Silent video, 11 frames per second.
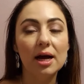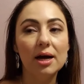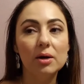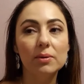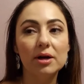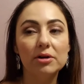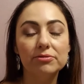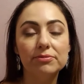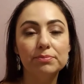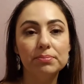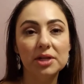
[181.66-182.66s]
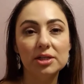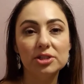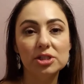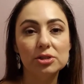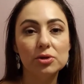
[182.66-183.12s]
how e.l.f.
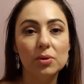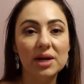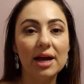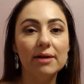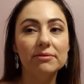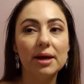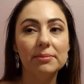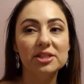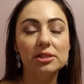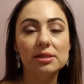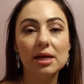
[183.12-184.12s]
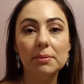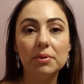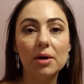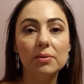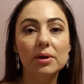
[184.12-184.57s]
blushes don't have that much staying
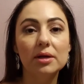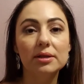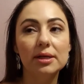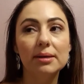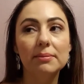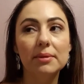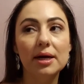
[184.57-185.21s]
power on them,